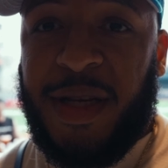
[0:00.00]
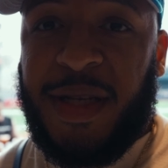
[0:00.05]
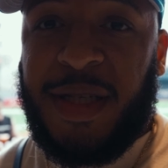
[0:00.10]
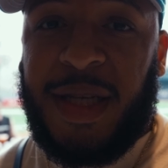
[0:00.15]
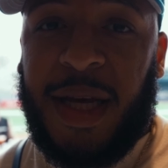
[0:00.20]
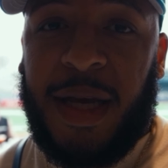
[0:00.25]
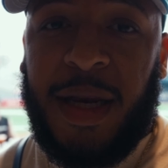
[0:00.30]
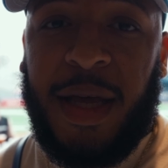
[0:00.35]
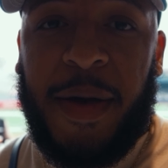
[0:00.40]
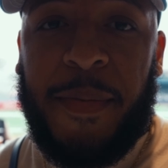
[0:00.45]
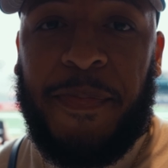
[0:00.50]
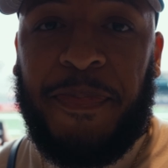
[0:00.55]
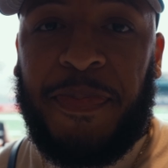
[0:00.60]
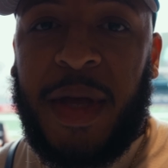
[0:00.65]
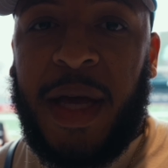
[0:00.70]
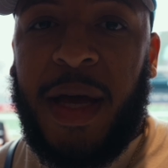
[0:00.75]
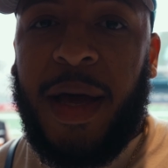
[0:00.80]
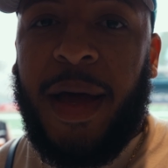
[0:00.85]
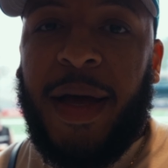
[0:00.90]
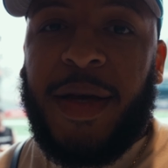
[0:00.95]
in the stadium.
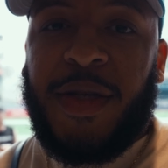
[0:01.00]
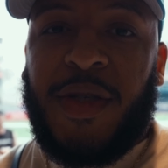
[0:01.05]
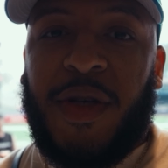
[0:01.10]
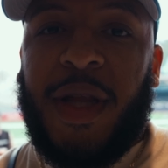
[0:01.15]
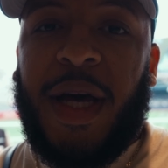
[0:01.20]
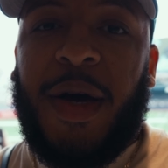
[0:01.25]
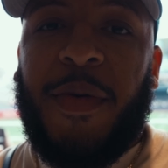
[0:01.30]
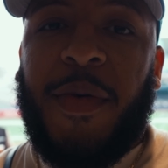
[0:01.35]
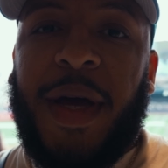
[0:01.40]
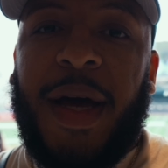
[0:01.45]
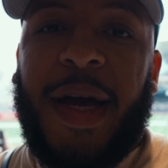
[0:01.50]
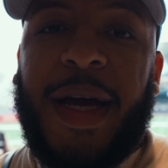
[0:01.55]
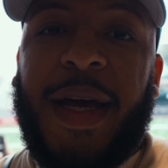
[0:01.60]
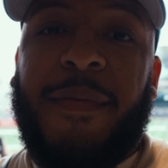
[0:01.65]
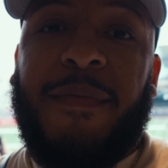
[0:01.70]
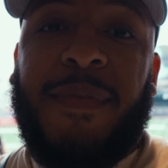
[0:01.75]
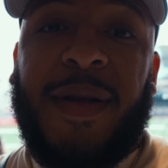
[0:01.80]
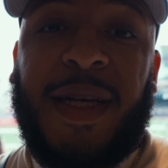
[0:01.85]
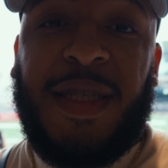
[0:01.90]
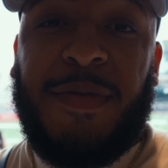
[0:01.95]
So that way I
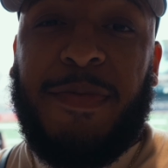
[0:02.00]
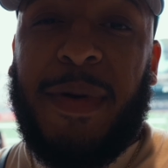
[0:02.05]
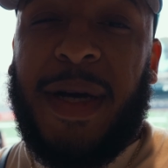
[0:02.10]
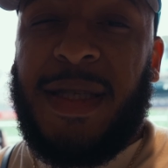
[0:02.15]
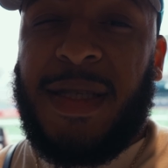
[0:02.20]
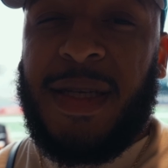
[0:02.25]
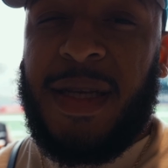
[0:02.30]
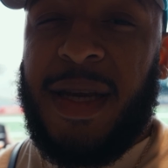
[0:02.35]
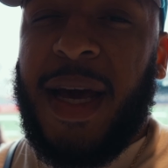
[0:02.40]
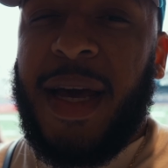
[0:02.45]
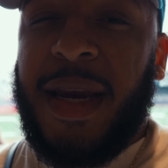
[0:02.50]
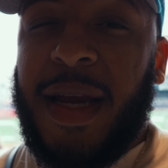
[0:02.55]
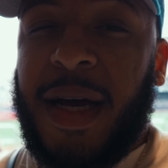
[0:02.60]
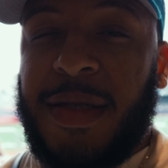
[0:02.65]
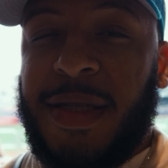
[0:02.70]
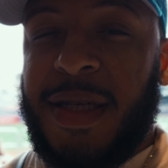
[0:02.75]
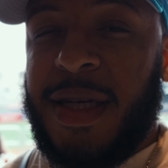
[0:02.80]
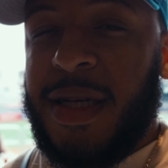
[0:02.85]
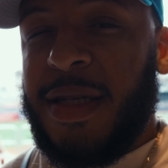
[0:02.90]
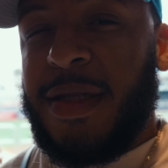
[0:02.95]
can place bets and hand
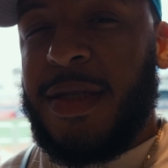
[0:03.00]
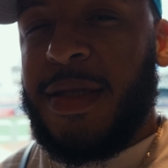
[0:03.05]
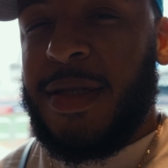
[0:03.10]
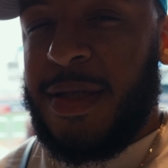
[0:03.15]
out tickets